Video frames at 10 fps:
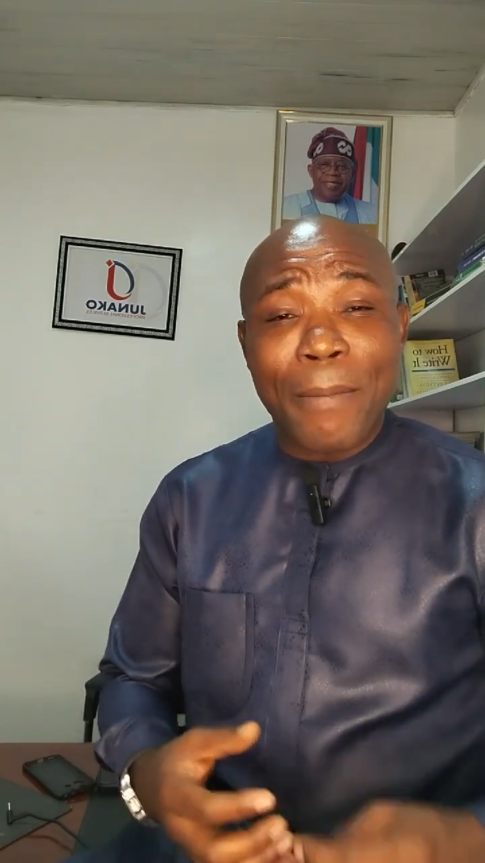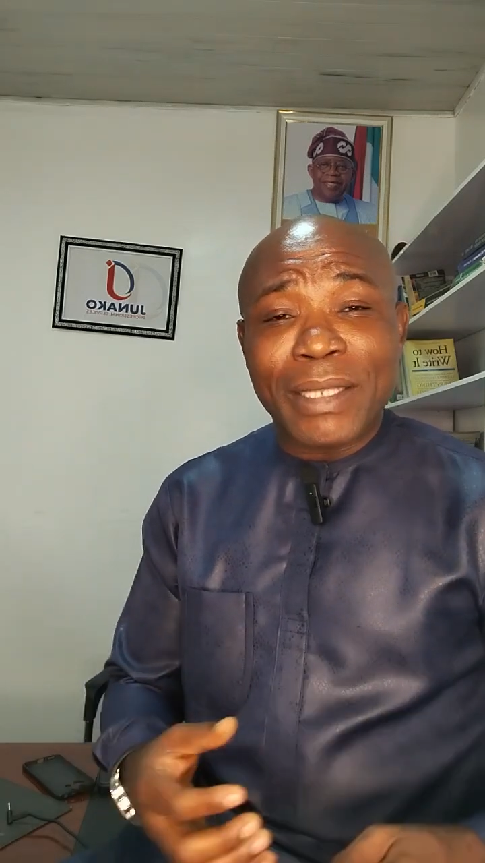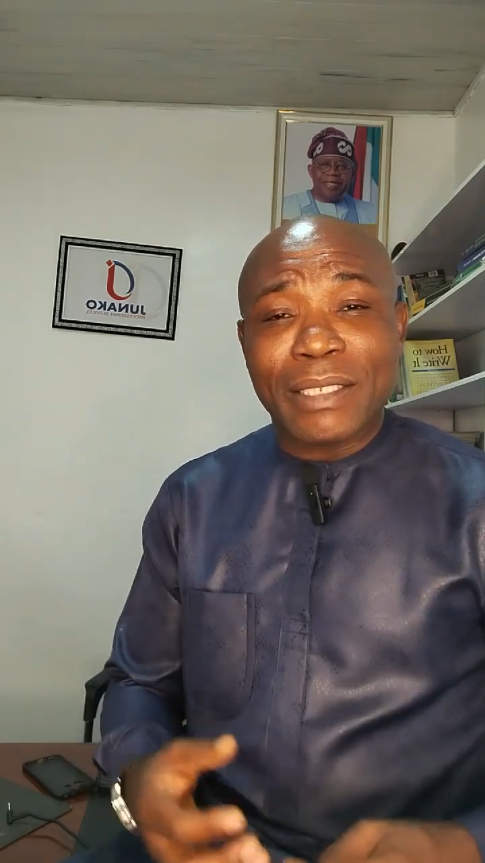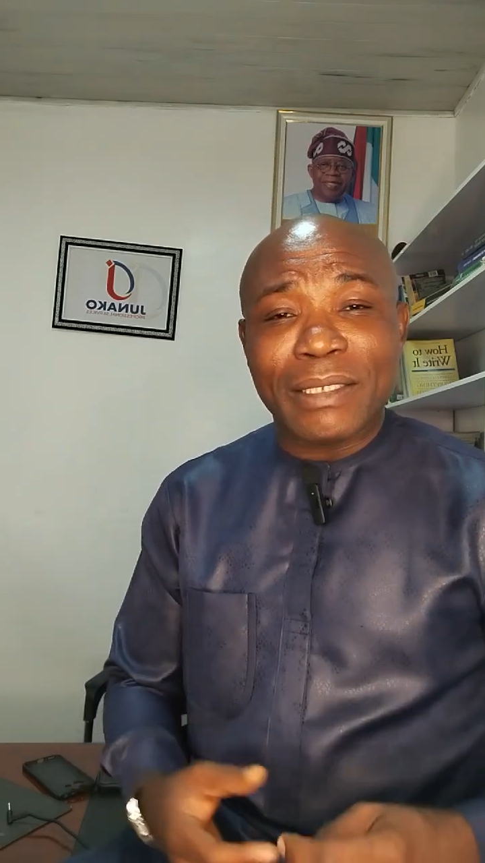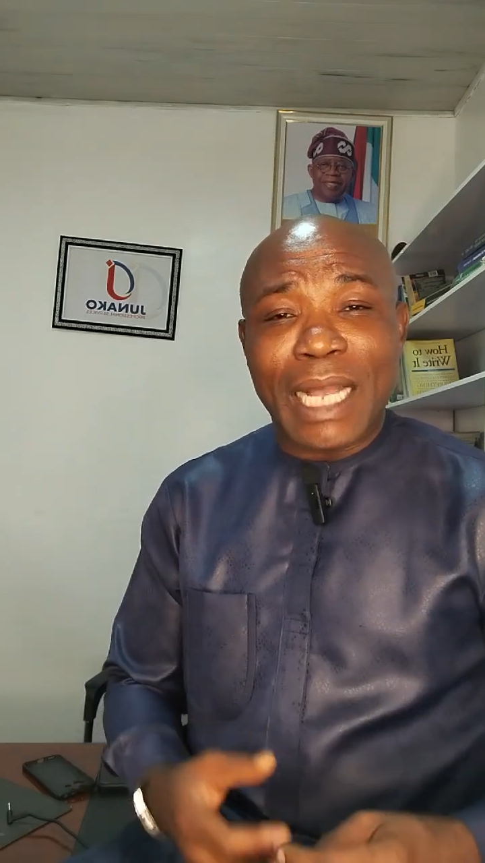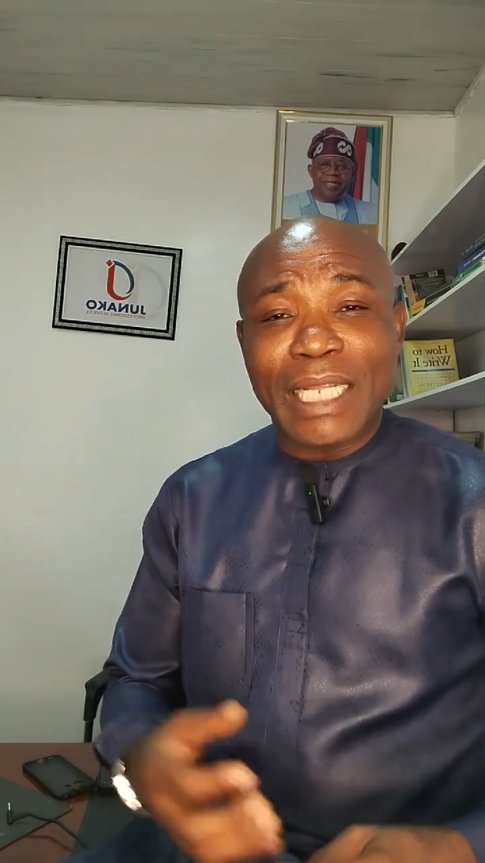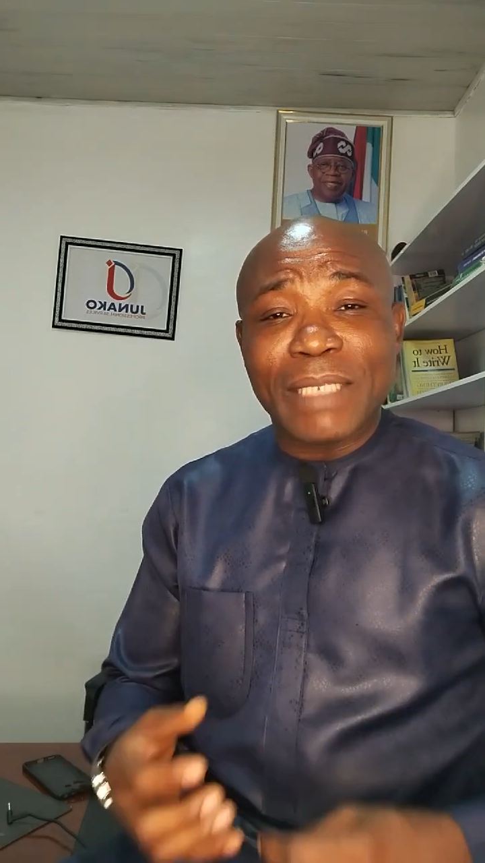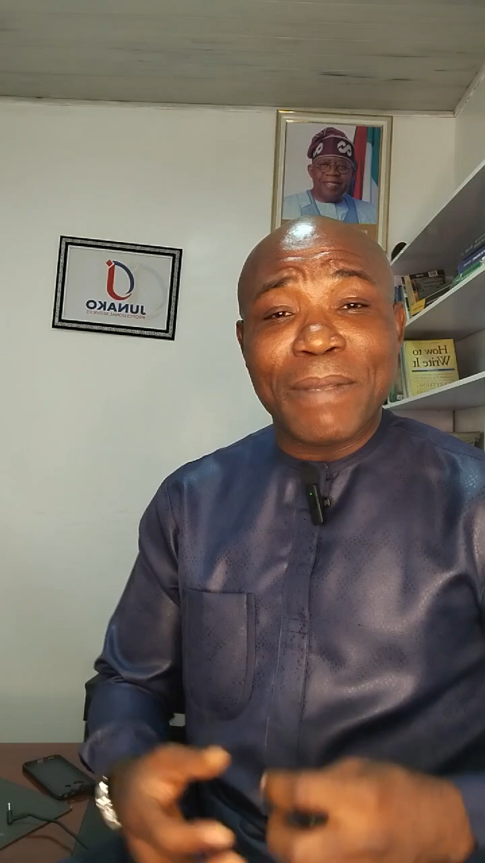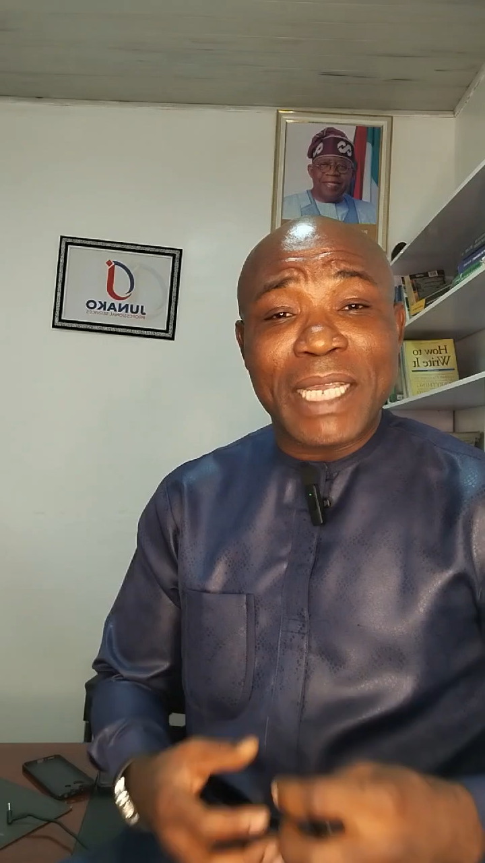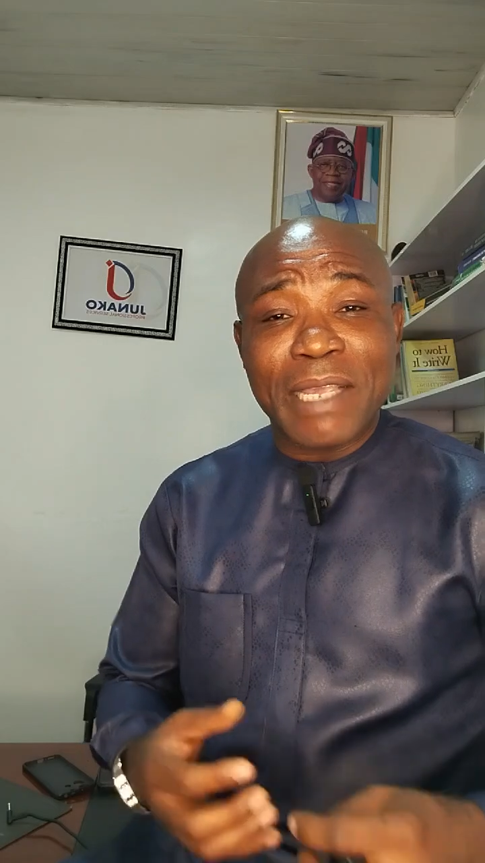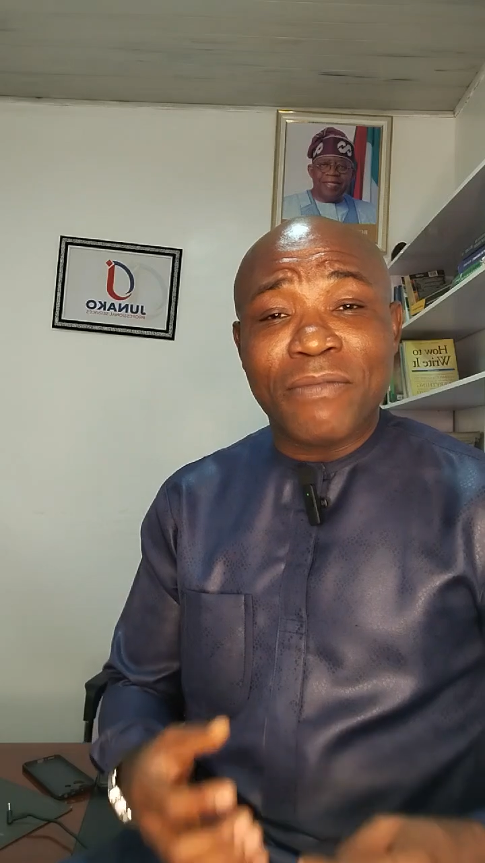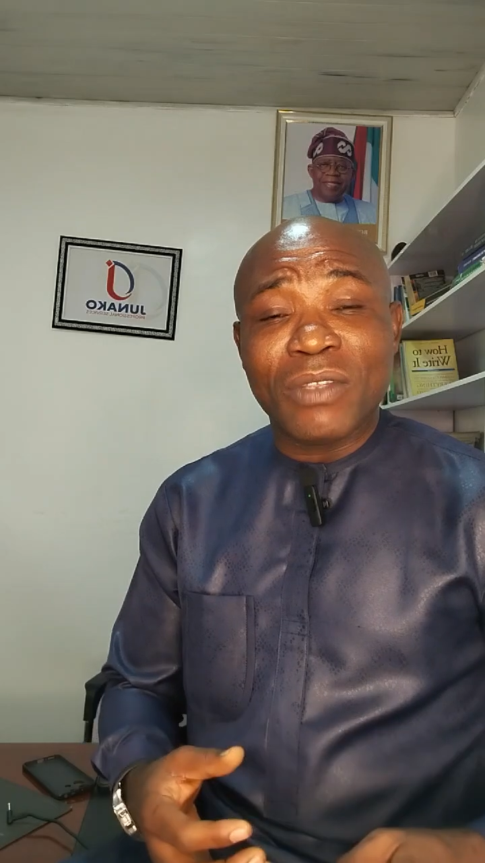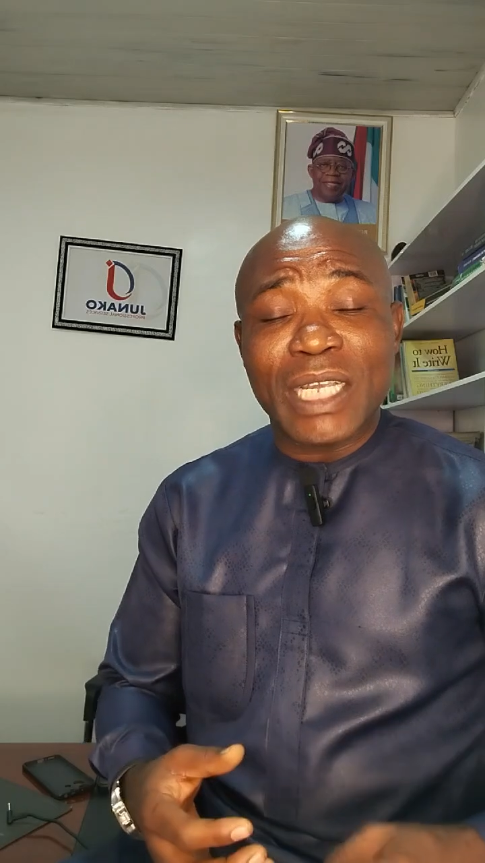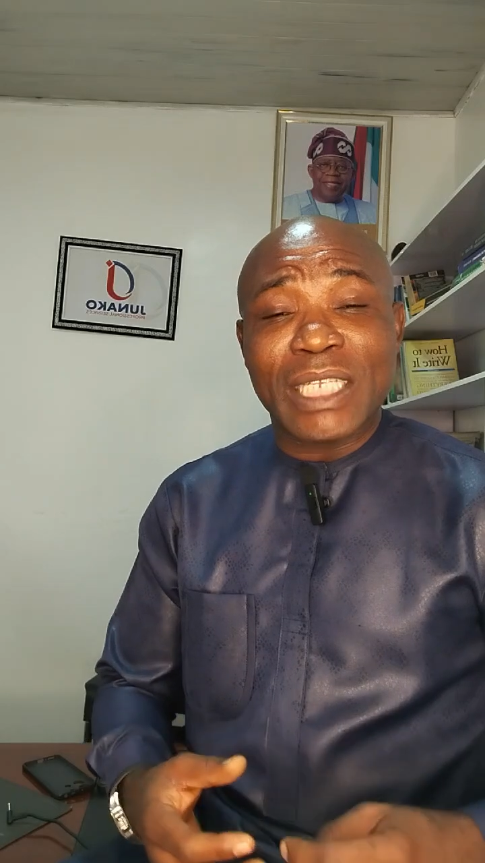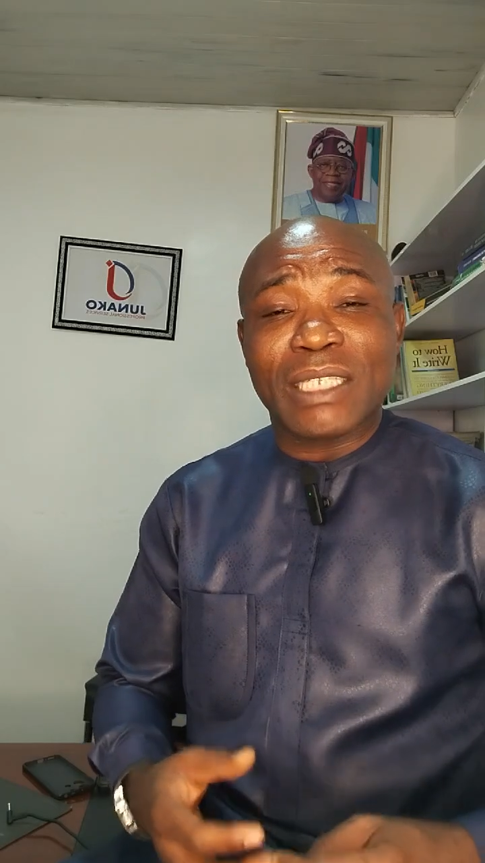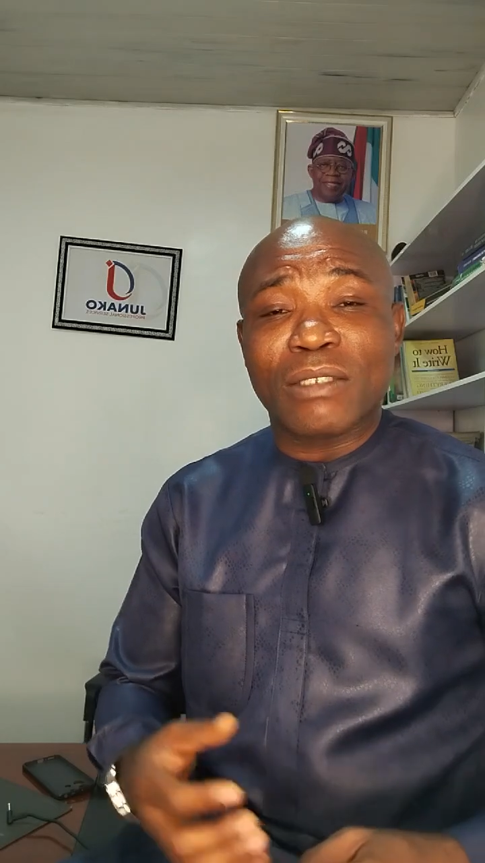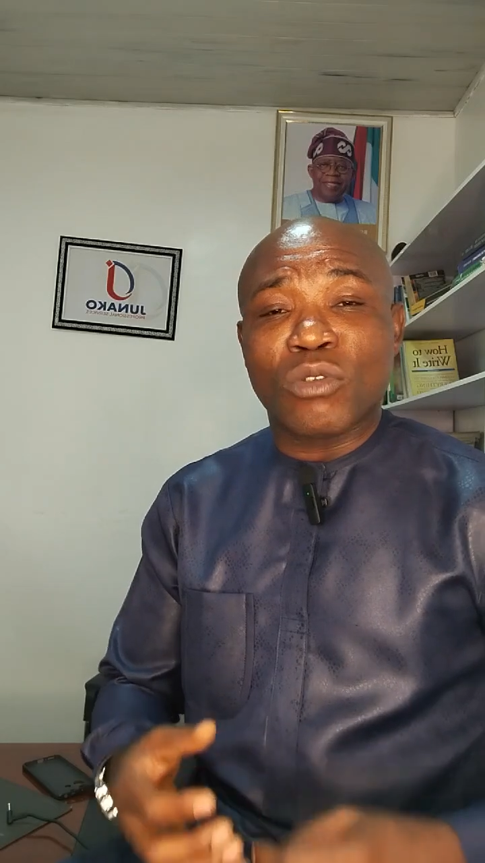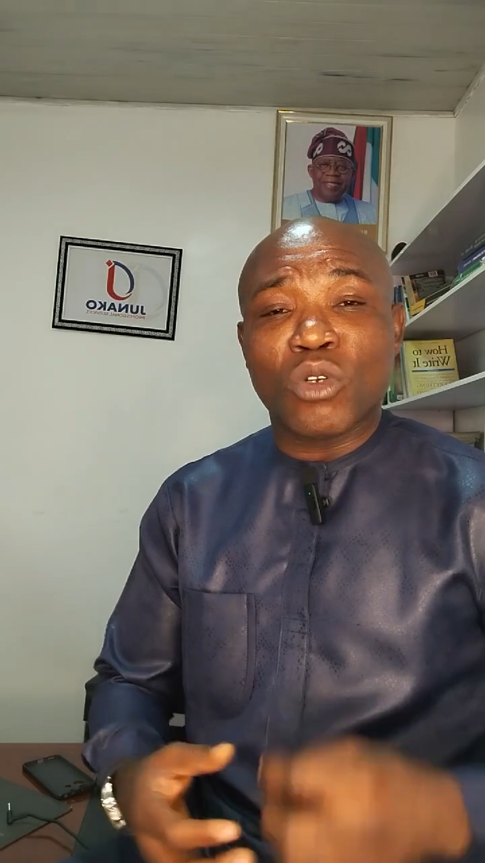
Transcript: evidence of your filing of